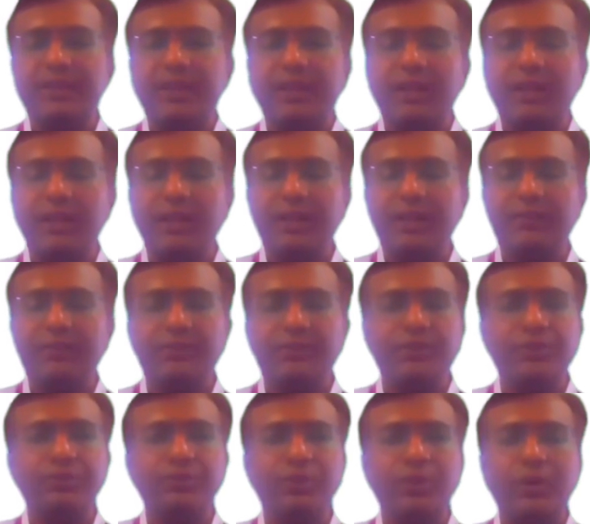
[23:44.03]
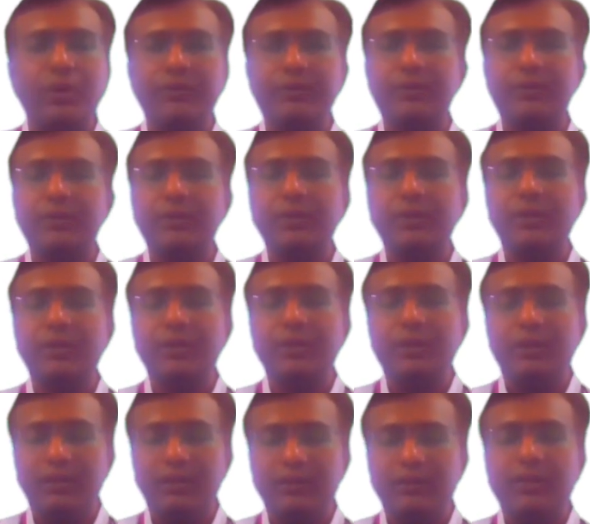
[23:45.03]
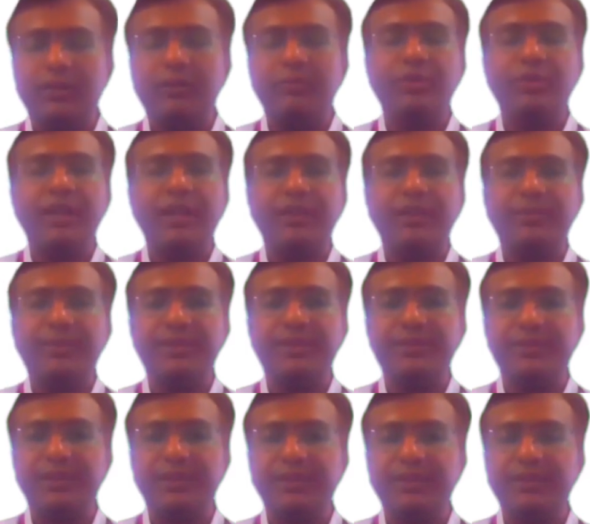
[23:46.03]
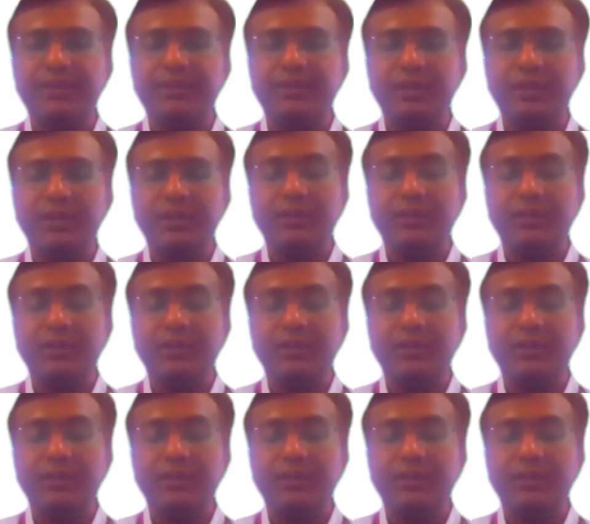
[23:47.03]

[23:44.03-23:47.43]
and first law of thermodynamics is